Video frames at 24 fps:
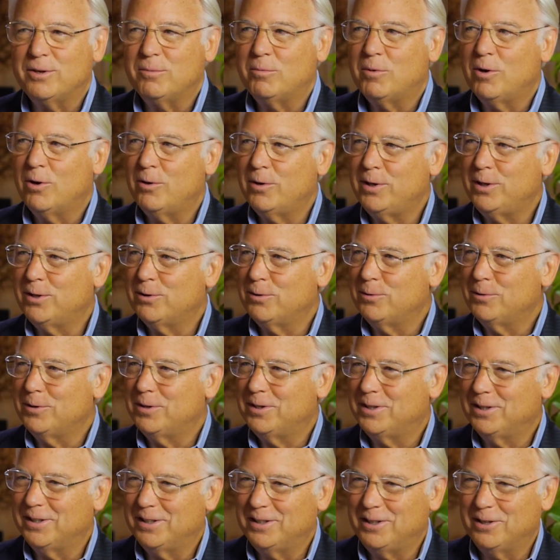down the mall either.
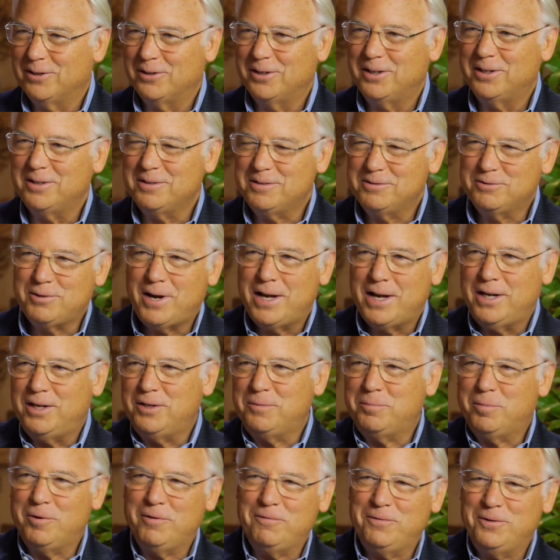With, here, try
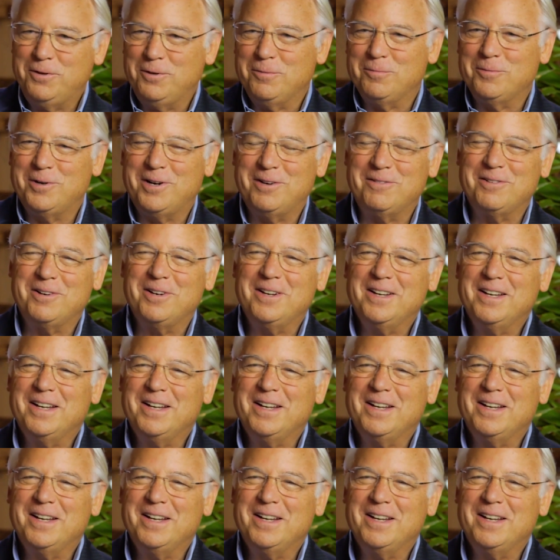this perfume, whatever.